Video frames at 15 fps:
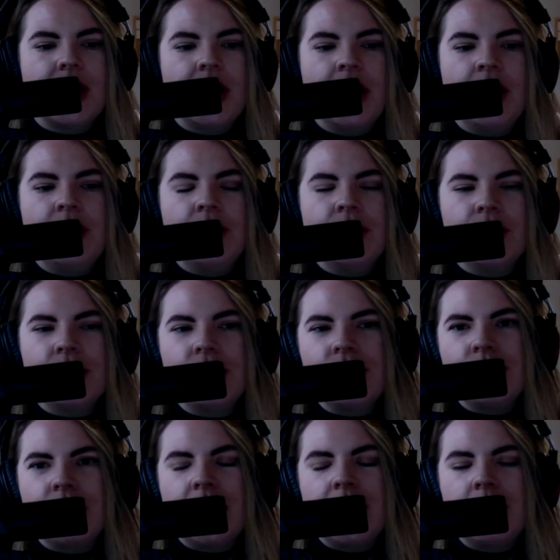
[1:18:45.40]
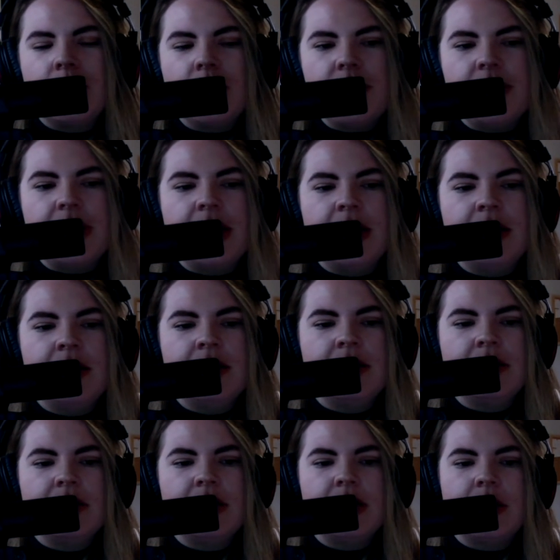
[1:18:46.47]
a nurturing person,
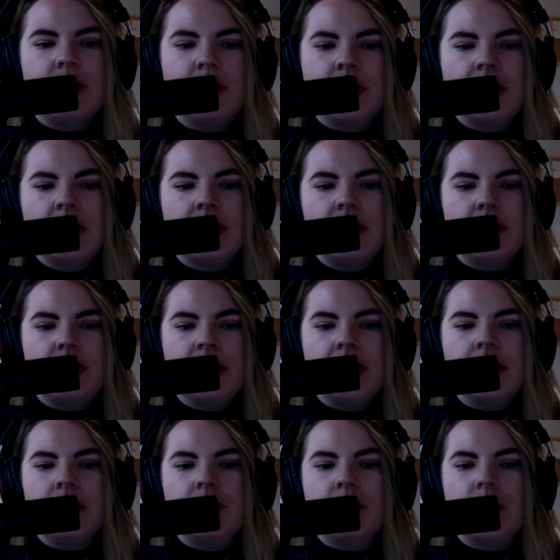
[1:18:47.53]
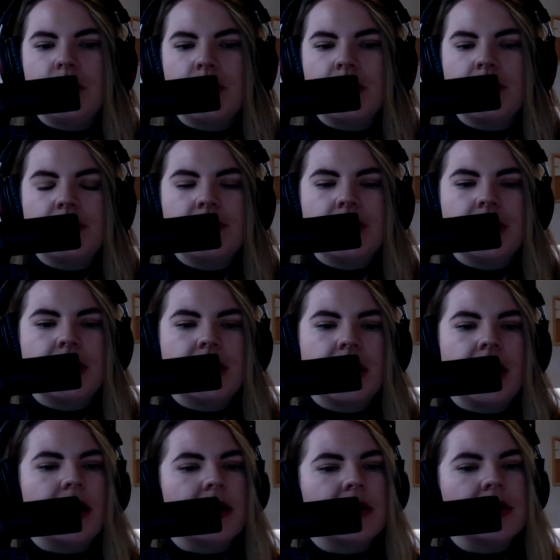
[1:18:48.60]
someone who is supportive and
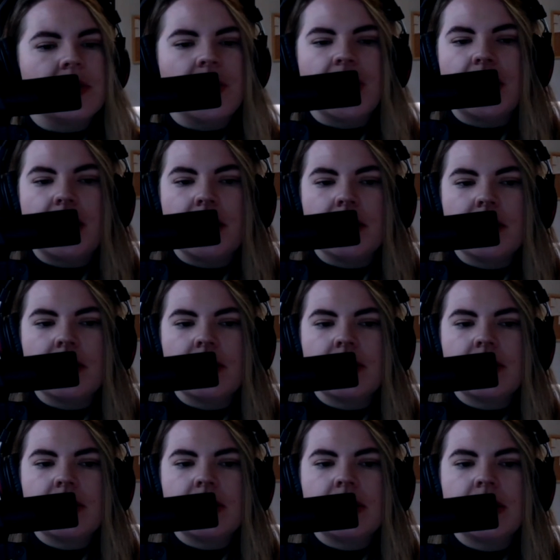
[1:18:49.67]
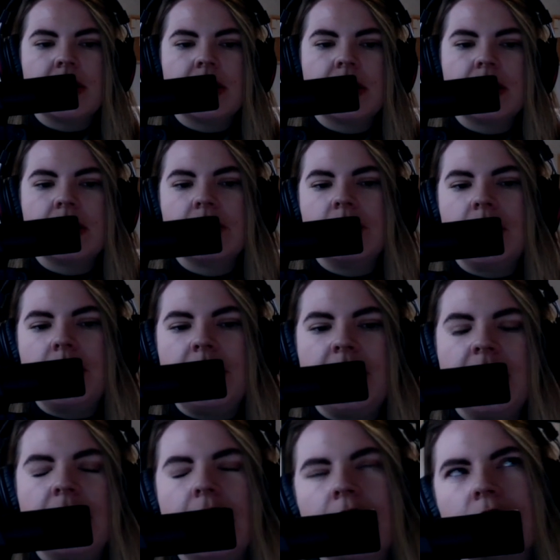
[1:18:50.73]
cares about others, maybe
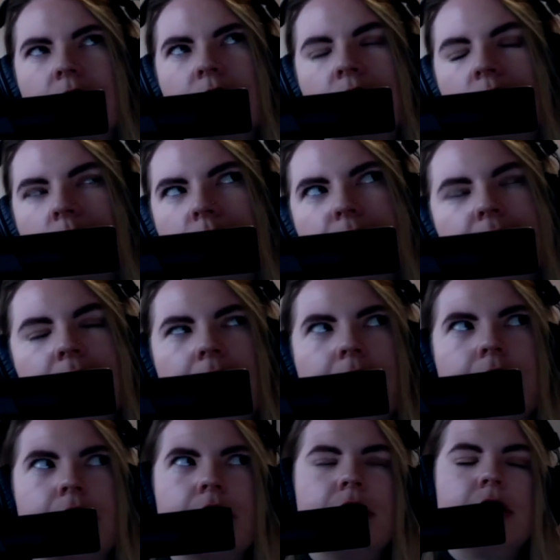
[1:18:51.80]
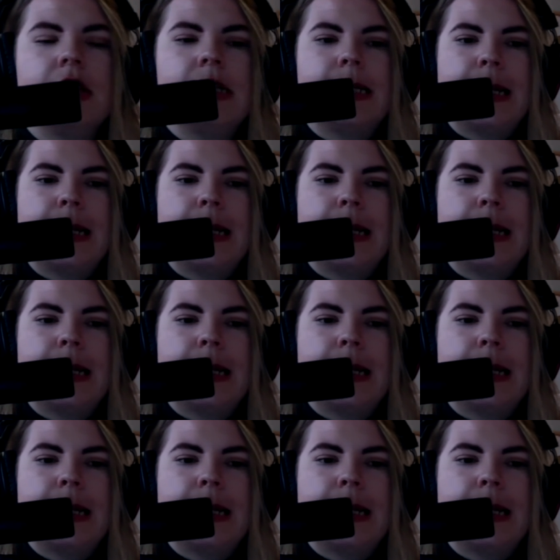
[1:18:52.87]
a natural storyteller.